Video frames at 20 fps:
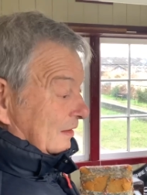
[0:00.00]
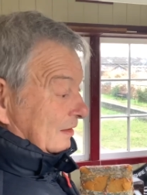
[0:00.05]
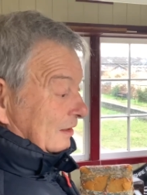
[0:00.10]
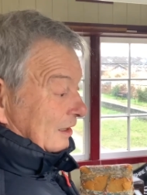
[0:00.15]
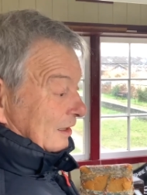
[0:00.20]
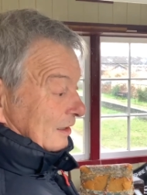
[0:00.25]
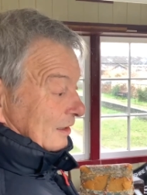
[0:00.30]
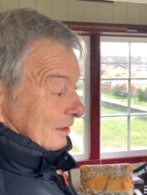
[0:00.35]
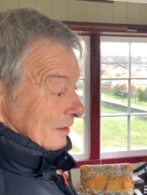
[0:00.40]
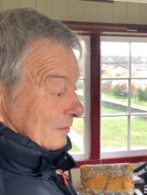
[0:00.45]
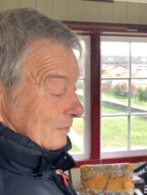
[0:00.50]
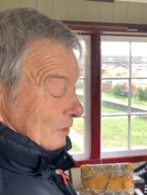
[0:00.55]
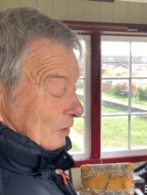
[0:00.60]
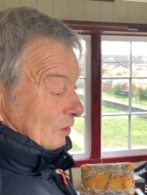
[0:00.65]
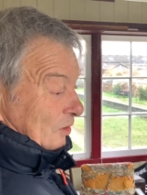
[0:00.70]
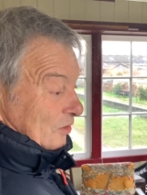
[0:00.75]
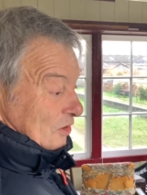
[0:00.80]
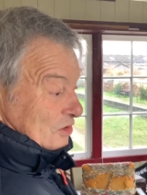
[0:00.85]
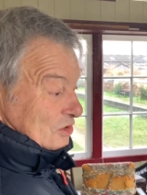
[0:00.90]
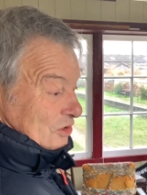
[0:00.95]
Um, and
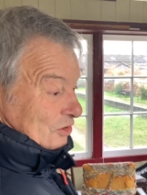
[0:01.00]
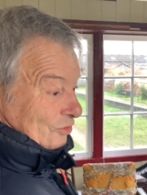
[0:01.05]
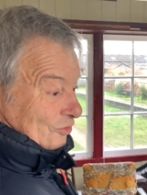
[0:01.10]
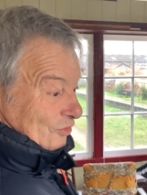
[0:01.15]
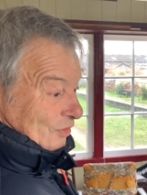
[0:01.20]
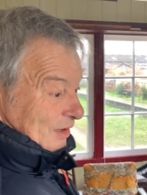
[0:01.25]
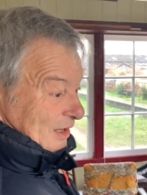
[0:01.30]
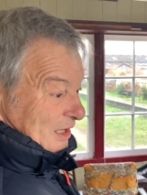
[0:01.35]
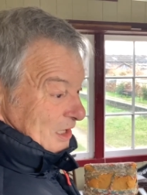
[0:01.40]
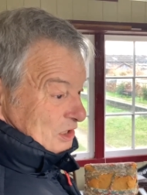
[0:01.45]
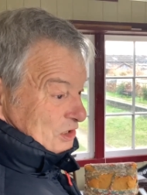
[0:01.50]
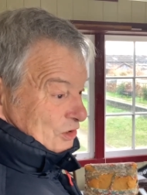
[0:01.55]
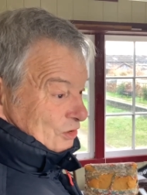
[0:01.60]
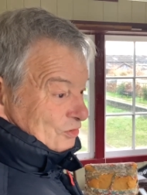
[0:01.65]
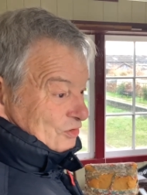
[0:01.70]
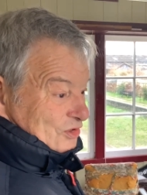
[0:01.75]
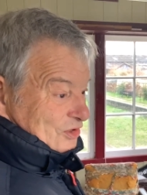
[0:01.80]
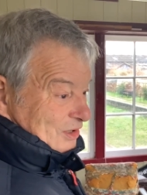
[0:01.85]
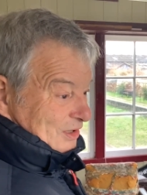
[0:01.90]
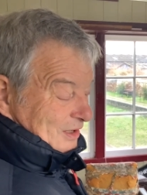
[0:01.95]
all the children get a
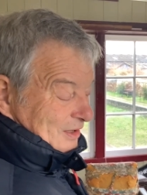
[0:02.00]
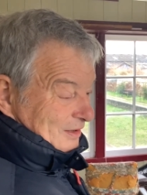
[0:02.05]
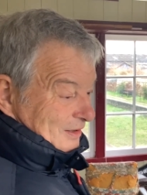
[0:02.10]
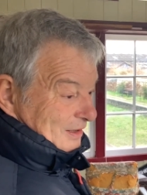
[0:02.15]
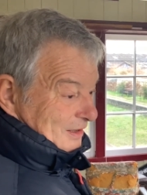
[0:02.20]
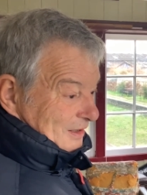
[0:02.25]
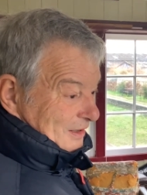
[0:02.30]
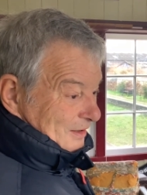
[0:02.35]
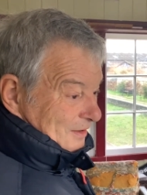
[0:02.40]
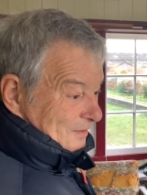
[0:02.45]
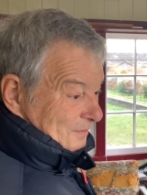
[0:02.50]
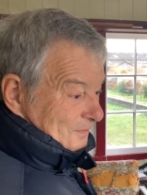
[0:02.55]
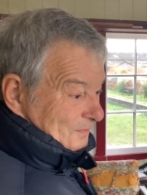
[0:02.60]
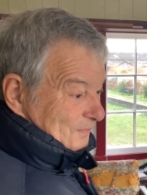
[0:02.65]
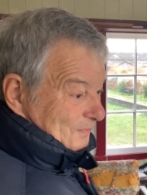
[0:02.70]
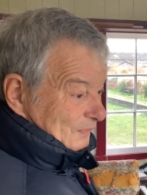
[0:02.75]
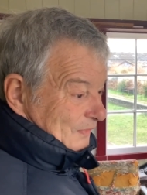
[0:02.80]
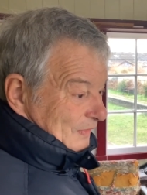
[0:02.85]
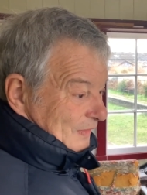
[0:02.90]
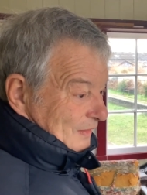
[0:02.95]
juice and a, um,
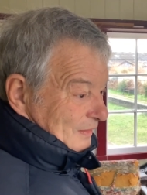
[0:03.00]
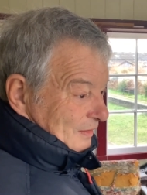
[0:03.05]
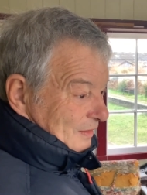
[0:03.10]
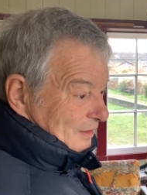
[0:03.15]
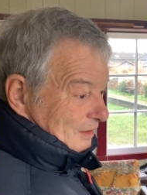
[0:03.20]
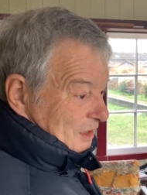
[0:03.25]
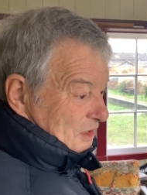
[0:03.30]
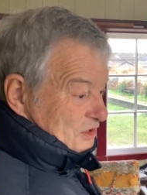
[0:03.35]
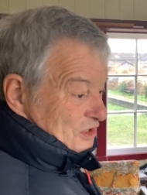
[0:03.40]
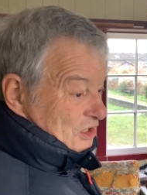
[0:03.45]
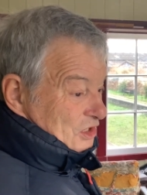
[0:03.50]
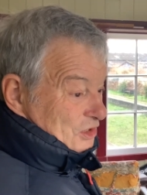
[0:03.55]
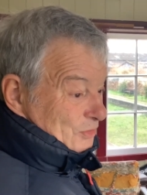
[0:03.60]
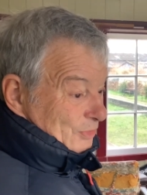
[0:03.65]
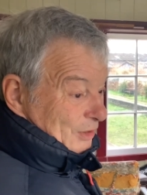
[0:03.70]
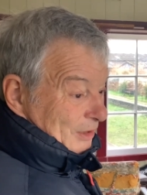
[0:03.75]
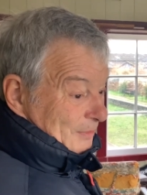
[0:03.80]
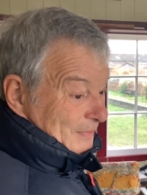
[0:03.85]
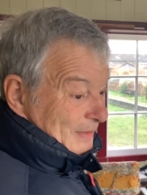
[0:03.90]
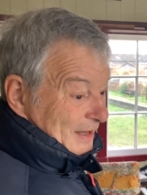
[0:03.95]
a
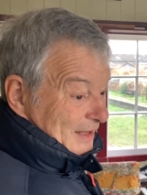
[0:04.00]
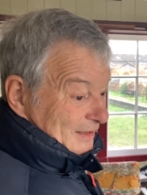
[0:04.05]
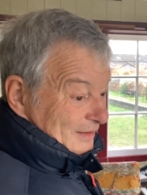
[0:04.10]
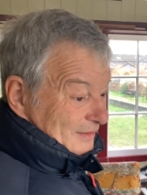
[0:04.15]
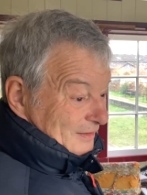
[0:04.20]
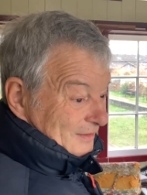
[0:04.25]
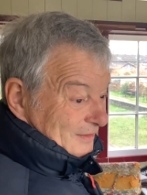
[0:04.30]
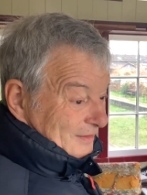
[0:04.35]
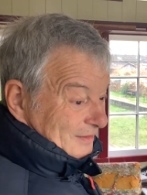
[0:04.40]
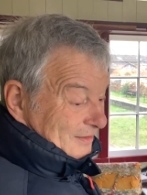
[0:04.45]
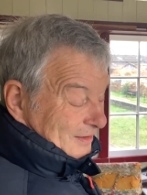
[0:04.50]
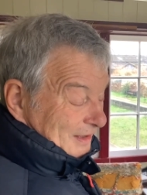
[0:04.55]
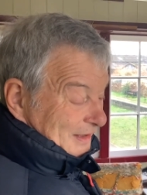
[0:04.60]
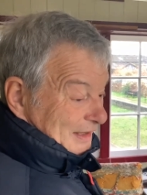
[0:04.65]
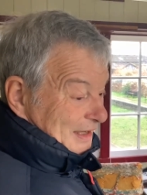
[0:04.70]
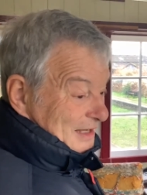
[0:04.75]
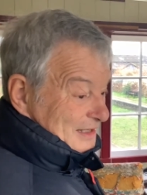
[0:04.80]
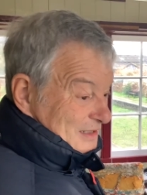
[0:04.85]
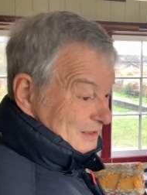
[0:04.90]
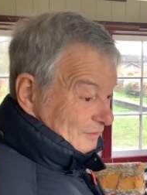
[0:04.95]
gingerbread man and
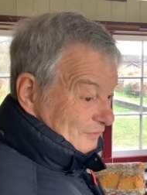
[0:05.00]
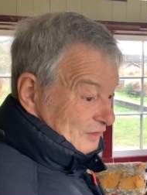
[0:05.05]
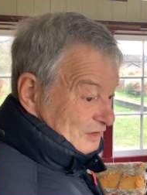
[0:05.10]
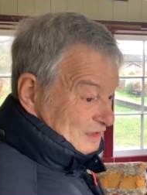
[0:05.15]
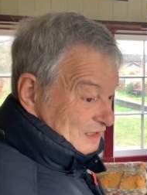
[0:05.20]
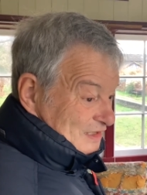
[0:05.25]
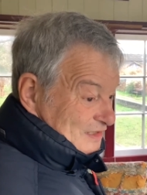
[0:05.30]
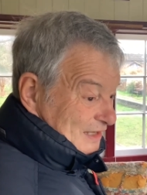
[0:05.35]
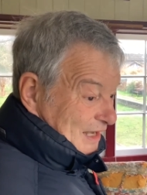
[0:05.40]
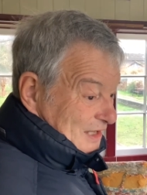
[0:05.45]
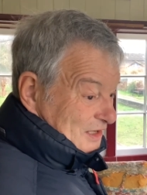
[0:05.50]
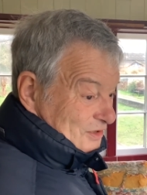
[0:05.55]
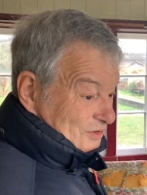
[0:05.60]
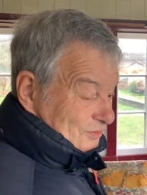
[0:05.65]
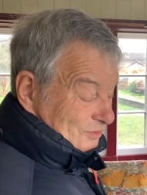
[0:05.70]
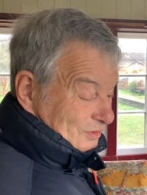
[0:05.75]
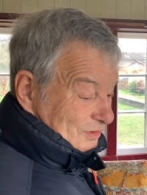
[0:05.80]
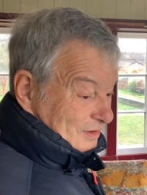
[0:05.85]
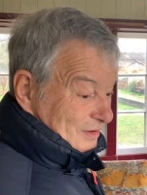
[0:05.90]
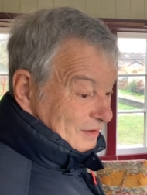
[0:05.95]
get to visit Santa
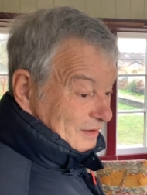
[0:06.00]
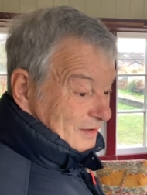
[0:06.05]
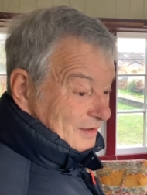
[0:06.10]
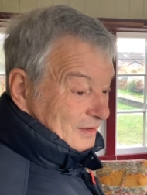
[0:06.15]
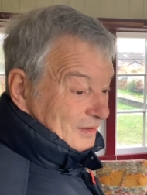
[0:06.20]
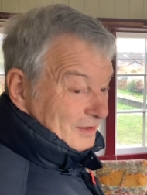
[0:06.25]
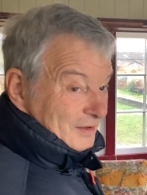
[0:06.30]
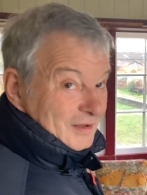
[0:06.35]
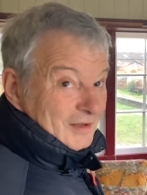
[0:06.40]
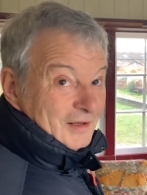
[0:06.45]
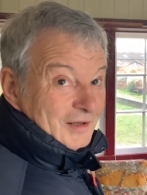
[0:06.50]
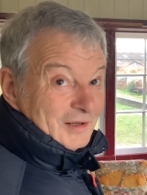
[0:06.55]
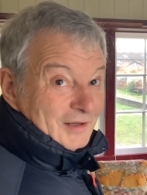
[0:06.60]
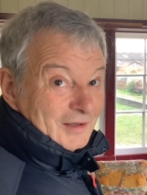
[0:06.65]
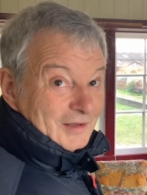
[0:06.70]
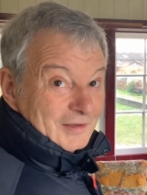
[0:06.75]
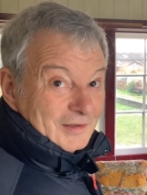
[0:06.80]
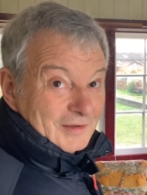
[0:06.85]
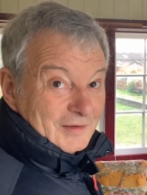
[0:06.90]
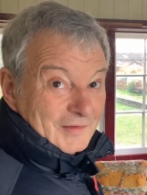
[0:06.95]
and
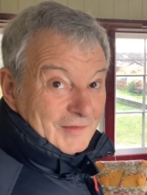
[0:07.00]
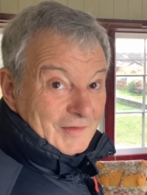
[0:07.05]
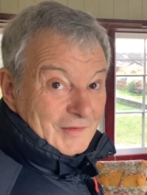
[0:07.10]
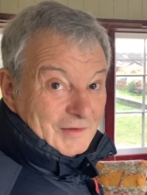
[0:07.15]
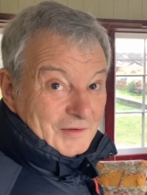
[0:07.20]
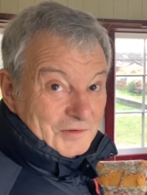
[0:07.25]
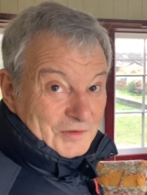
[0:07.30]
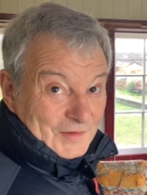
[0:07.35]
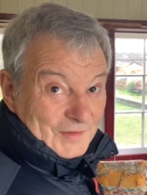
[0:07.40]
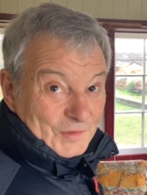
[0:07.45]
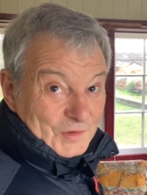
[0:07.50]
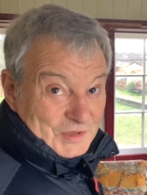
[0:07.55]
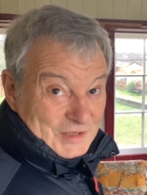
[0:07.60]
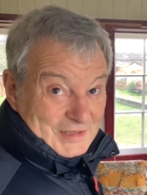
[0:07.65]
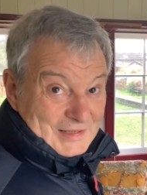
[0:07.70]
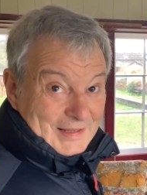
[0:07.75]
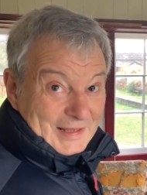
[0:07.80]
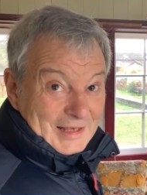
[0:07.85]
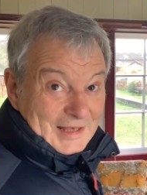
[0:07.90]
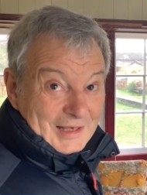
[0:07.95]
so that which is
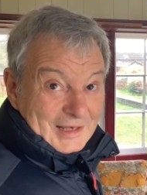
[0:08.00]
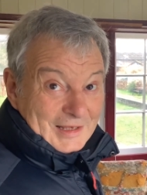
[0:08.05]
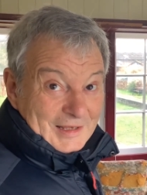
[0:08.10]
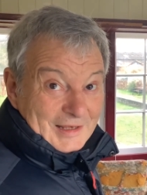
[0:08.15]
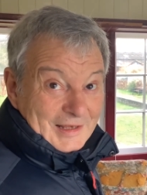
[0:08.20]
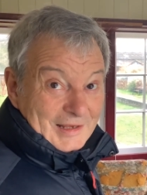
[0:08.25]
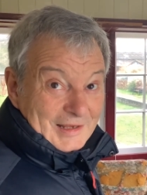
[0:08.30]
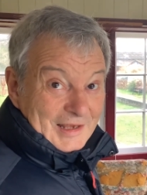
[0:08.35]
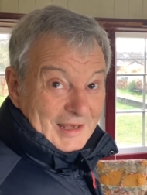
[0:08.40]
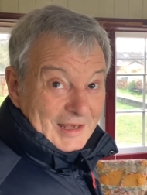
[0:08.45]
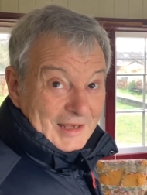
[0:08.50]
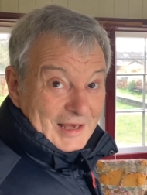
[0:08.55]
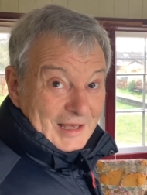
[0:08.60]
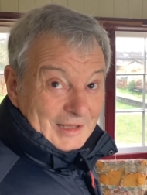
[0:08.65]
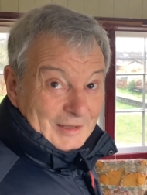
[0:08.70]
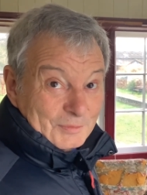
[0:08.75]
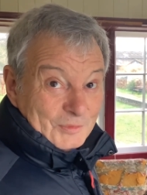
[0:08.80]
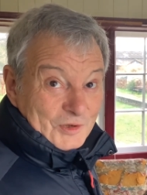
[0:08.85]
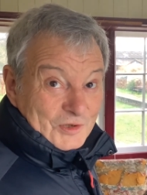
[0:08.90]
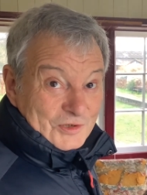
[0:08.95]
the key key
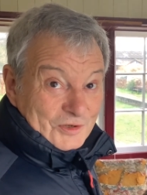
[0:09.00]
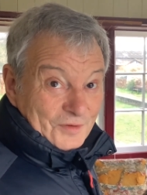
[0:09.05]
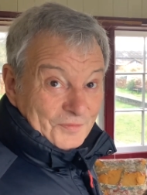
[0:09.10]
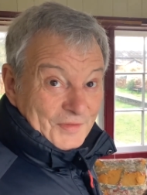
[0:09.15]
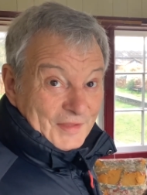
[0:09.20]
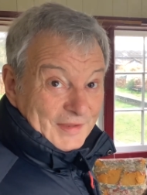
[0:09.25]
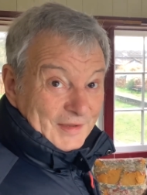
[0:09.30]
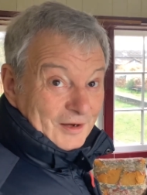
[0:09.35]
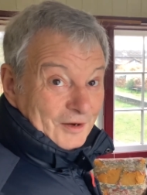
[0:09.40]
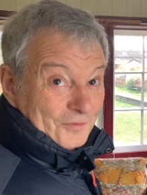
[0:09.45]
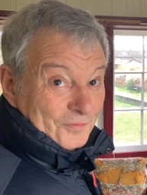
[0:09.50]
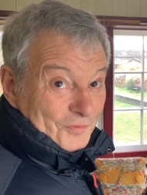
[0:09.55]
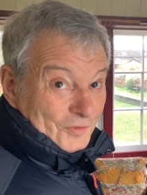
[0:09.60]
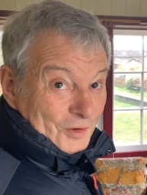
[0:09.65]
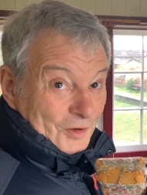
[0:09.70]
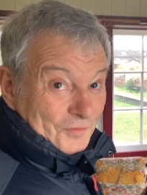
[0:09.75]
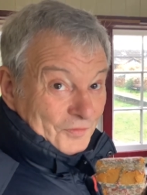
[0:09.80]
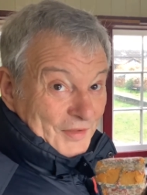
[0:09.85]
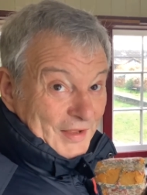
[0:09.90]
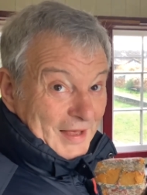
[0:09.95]
element of, of, yeah.
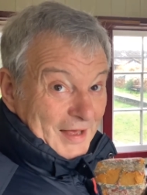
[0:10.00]
of that.